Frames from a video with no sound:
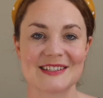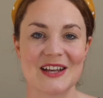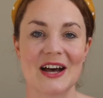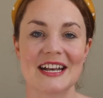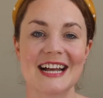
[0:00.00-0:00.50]

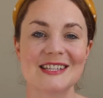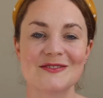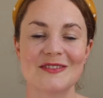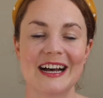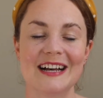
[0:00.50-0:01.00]
Yeah, 9 to
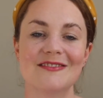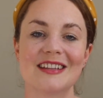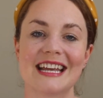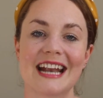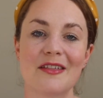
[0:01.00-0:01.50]
5,
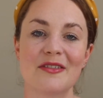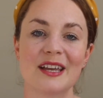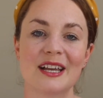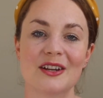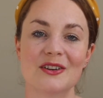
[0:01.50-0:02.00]
then I
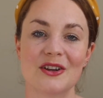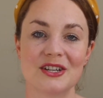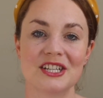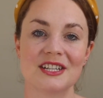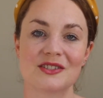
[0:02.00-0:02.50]
think
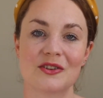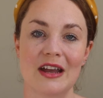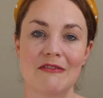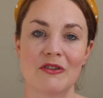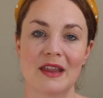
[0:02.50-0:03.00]
Notion is
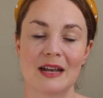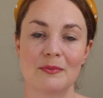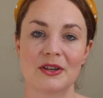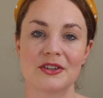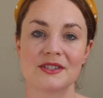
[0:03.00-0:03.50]
great for that
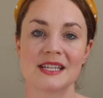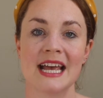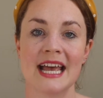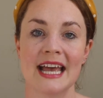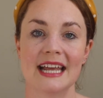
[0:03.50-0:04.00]
because
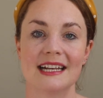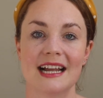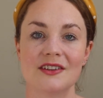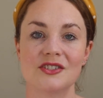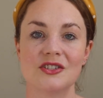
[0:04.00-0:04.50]
it
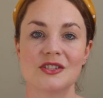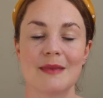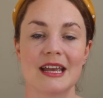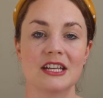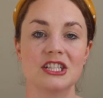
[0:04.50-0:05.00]
allows you to
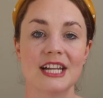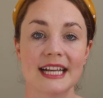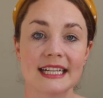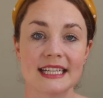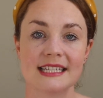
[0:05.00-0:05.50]
make
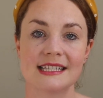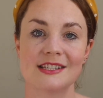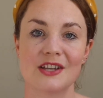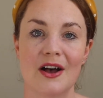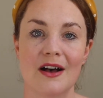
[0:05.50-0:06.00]

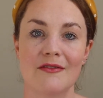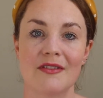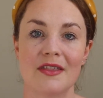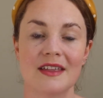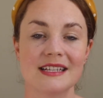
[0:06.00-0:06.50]
checklists
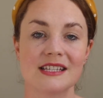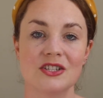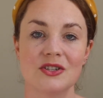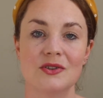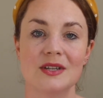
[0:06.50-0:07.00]
of things
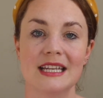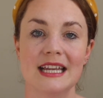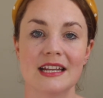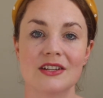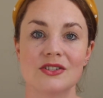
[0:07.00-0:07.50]
that you're
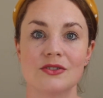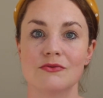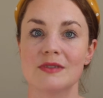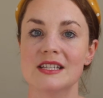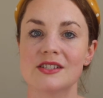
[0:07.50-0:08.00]
needing to
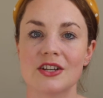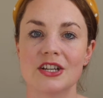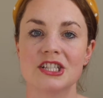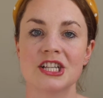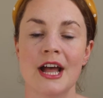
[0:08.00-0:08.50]

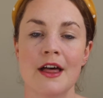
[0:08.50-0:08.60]
research,